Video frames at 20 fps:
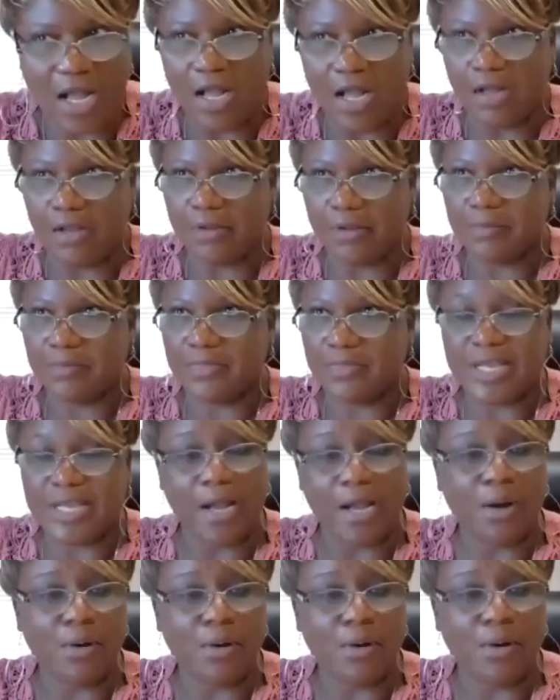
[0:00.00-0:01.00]

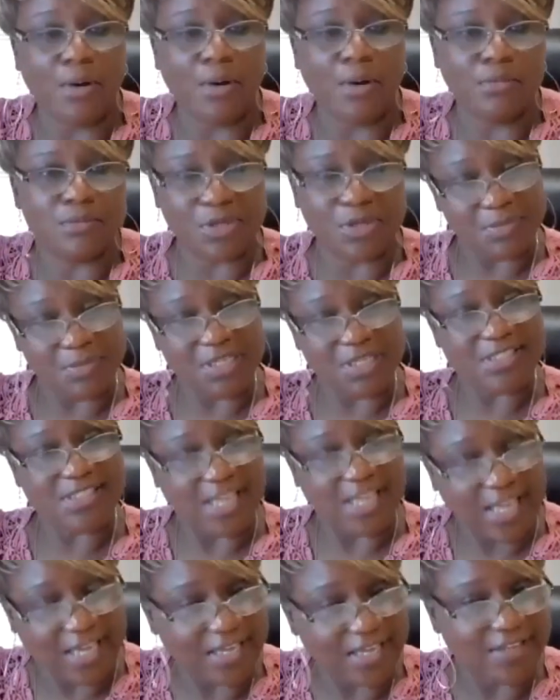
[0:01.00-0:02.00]
Now, with
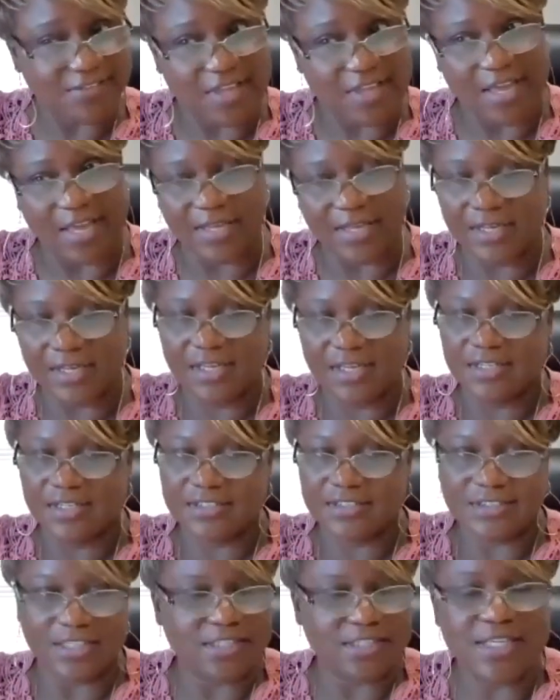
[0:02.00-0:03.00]
me saying that,
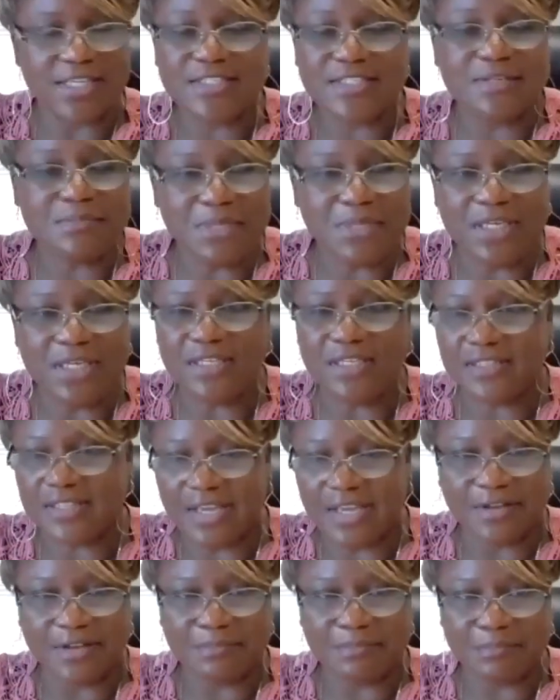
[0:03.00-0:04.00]
that doesn't mean
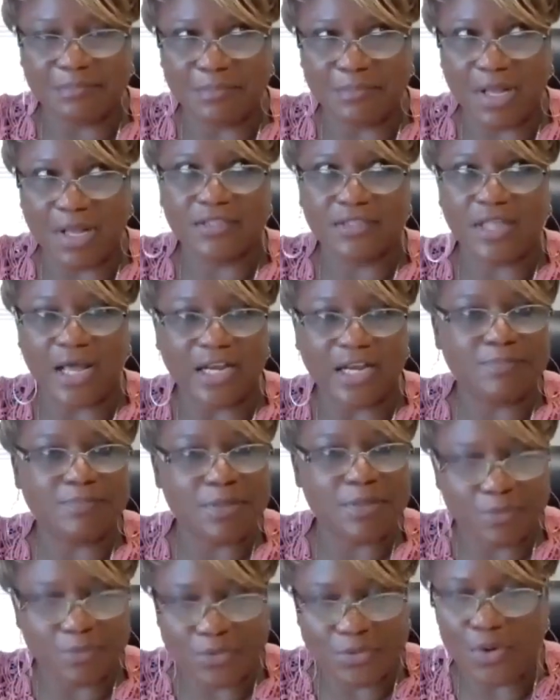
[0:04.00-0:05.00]
that a lot
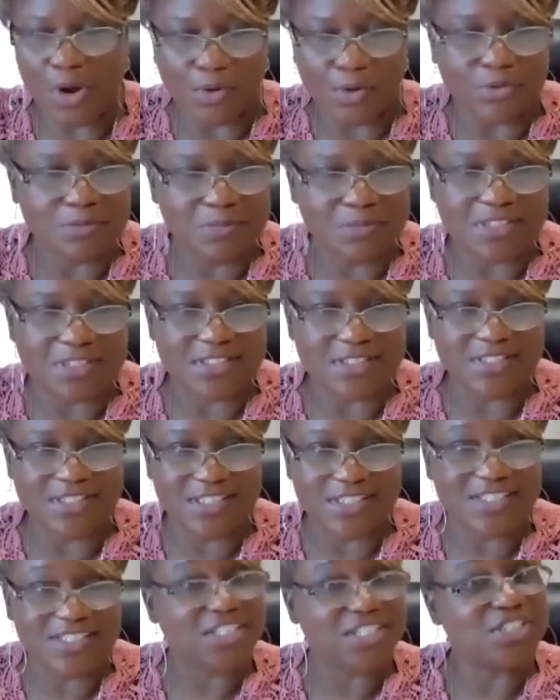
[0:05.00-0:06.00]
of people who own
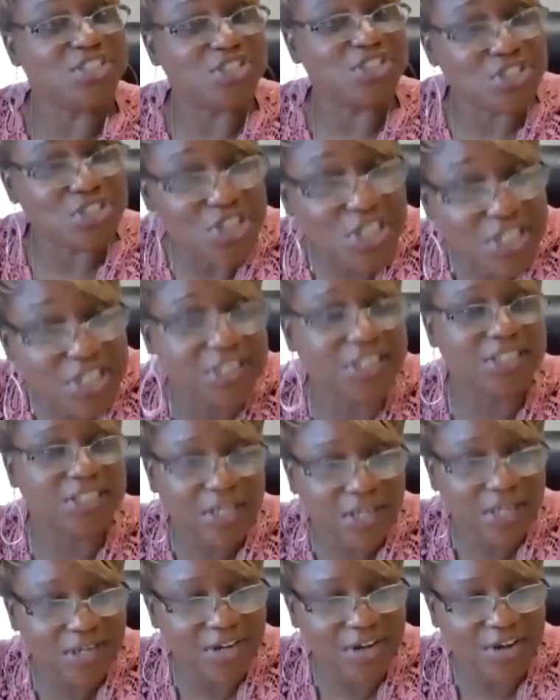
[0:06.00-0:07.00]
businesses
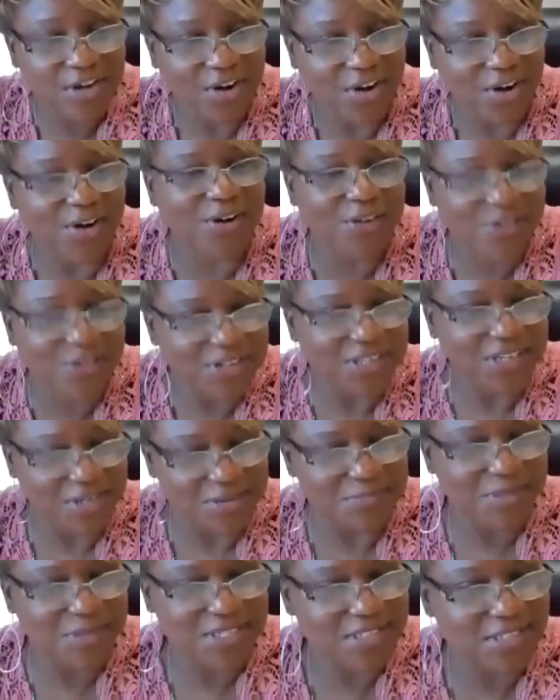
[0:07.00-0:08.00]
should own
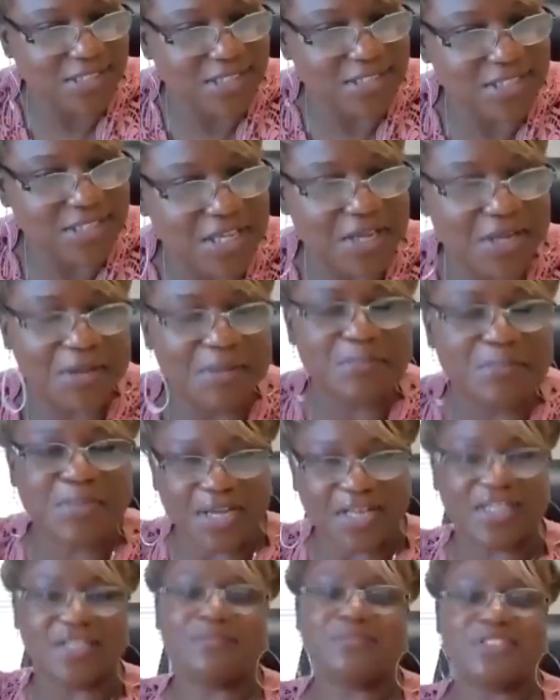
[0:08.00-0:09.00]
a business.
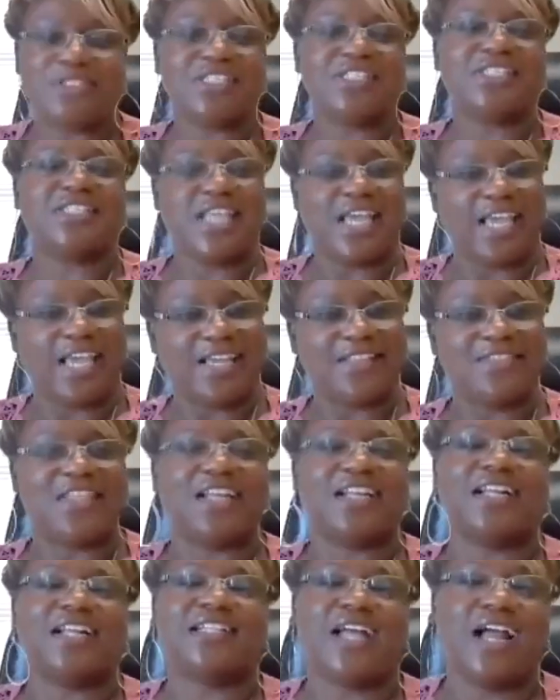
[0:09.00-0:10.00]
But I'm just saying
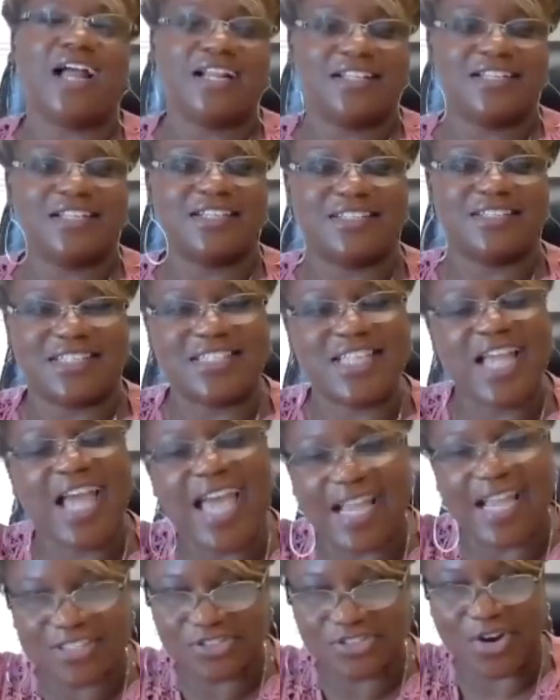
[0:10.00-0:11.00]
that a lot of the
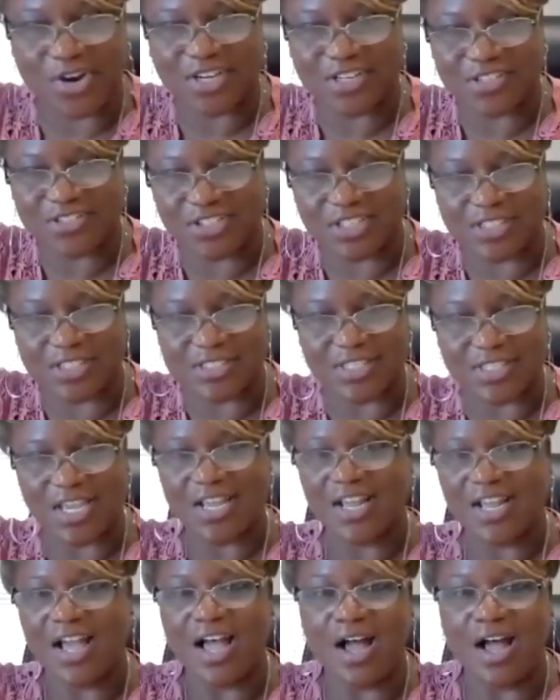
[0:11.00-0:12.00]
tax strategies
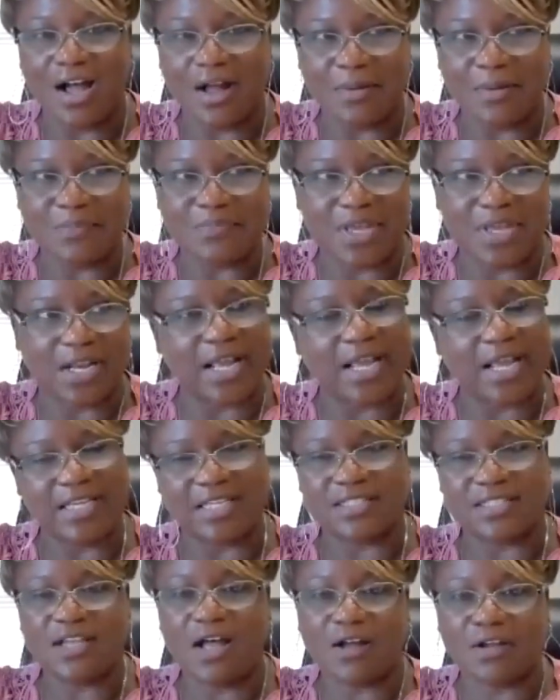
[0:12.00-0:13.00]
that I
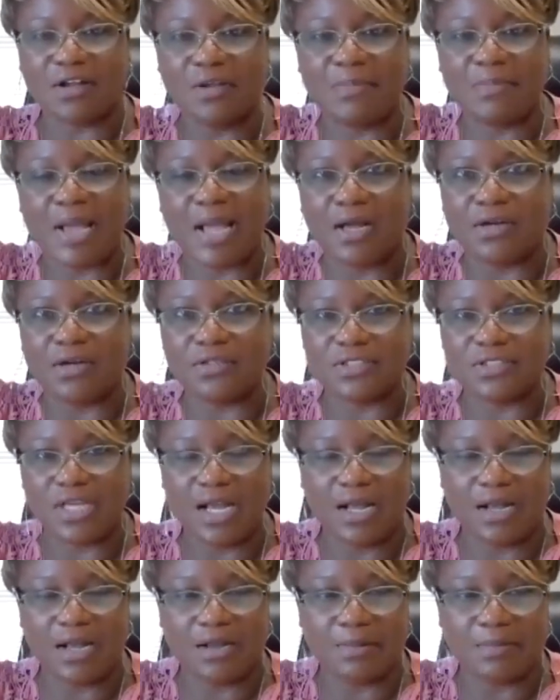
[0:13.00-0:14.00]
can talk about
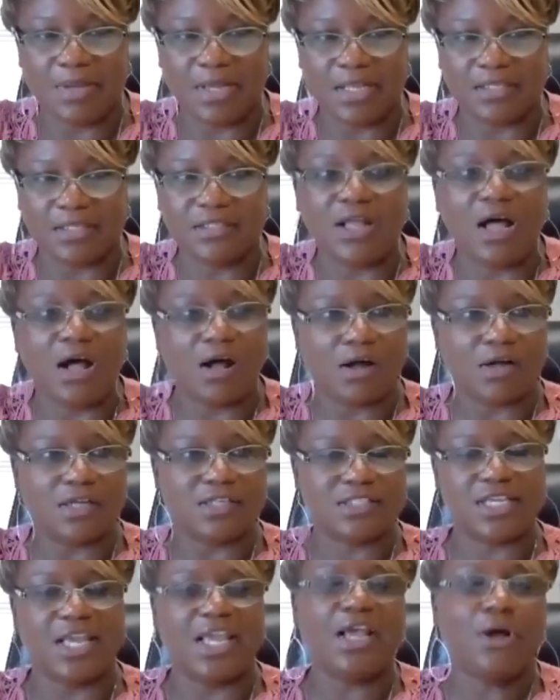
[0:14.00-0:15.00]
and
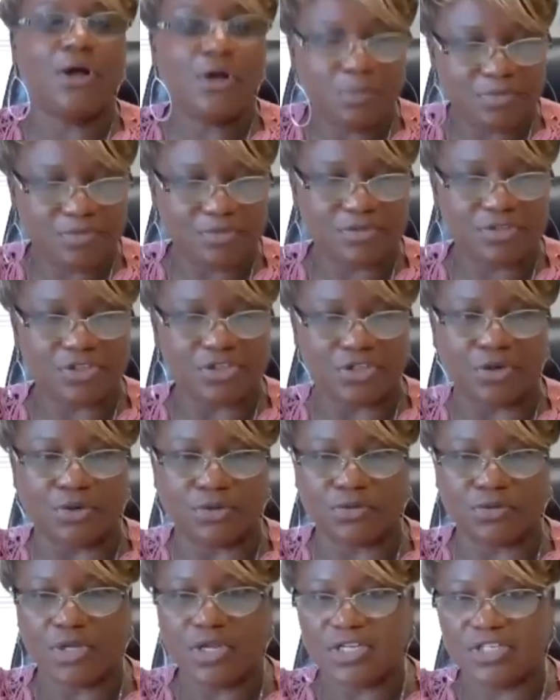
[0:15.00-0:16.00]
laws to help,
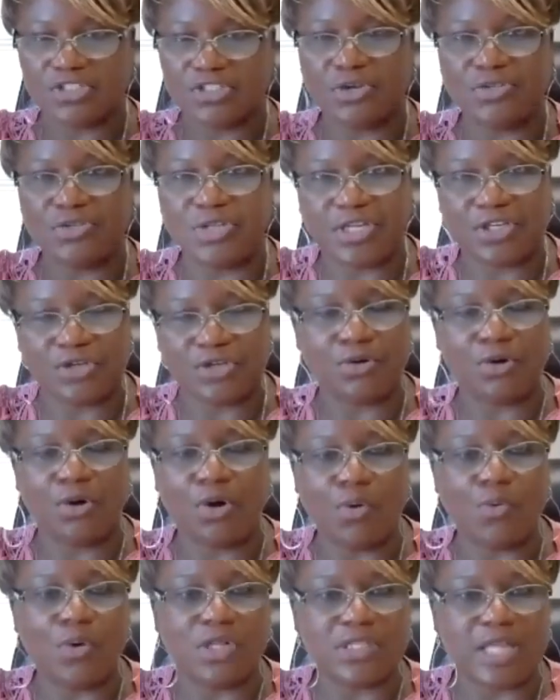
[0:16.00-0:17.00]
so that you
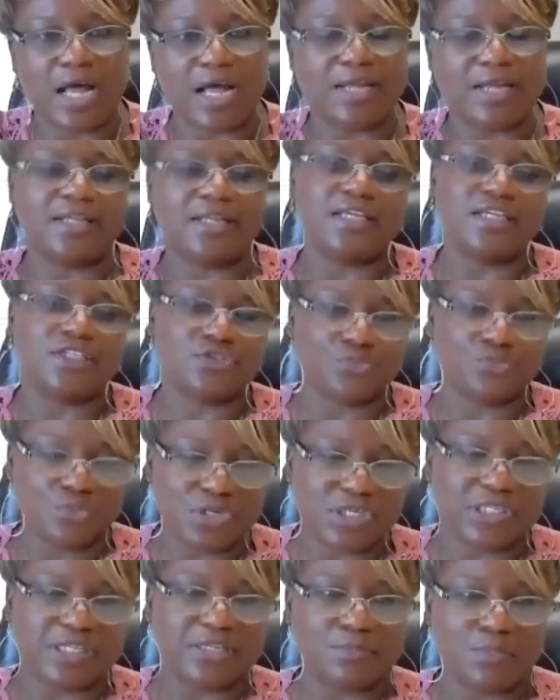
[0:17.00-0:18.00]
don't owe a lot is
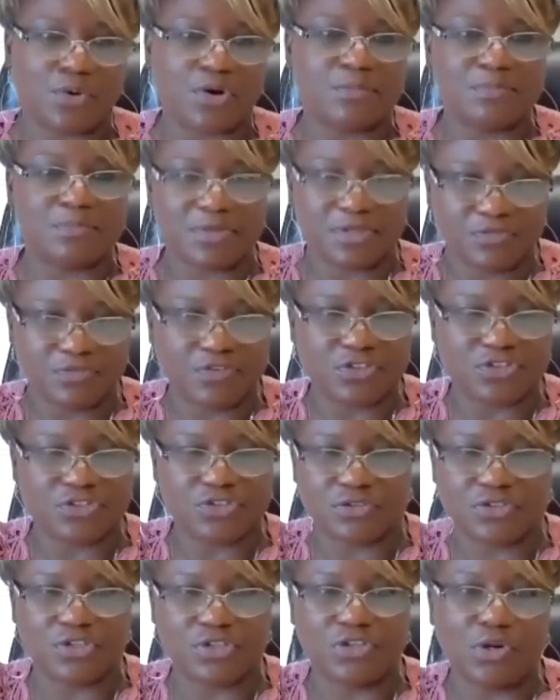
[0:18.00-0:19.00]
really more
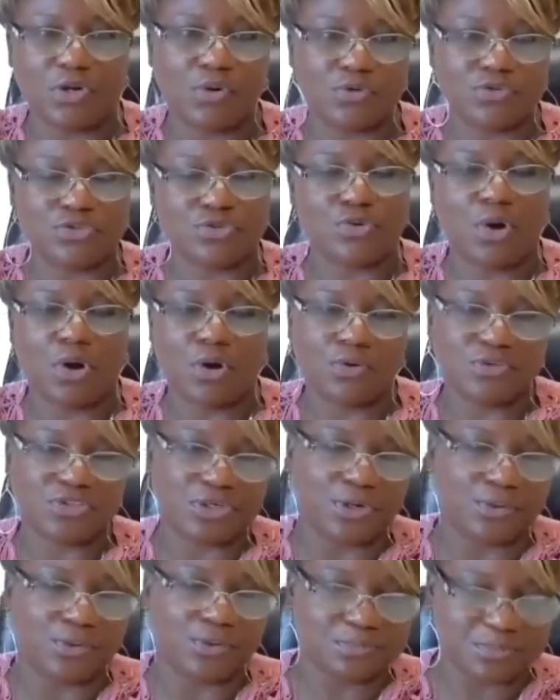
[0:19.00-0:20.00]
beneficial to those who own
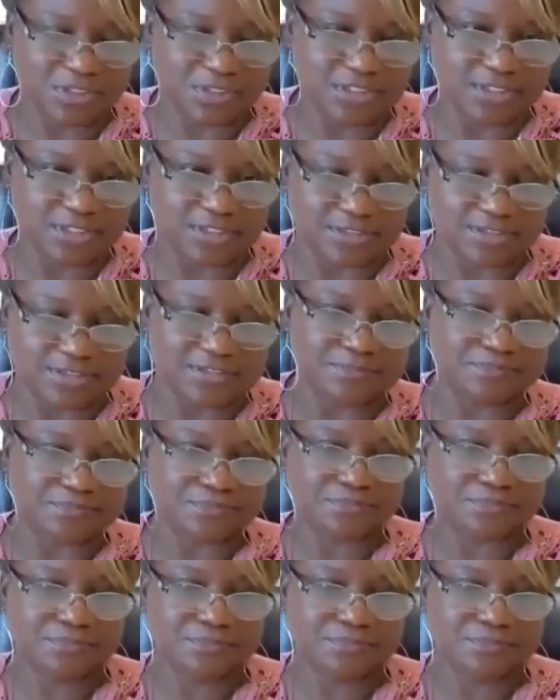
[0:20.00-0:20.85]
their own business.